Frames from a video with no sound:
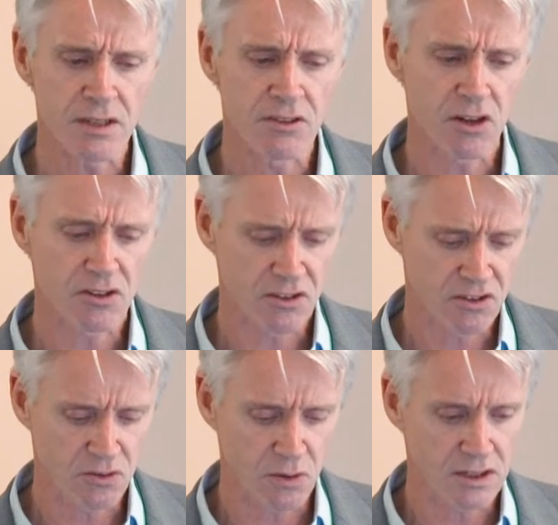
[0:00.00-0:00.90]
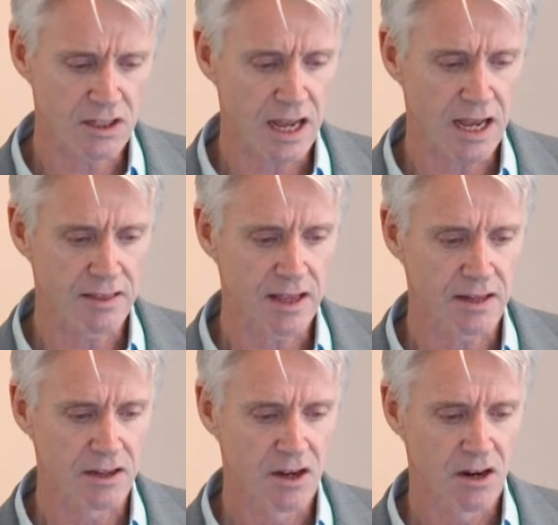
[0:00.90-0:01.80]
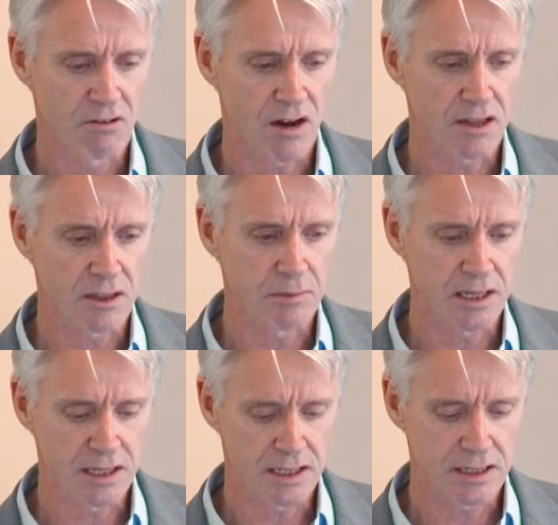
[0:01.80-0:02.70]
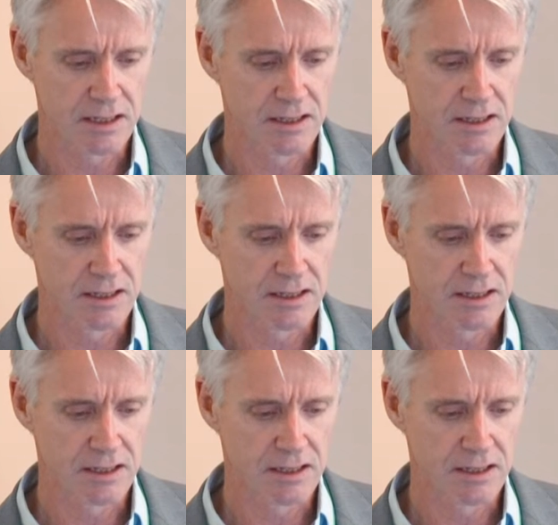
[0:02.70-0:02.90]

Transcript: So I just wanted to add that right at the beginning.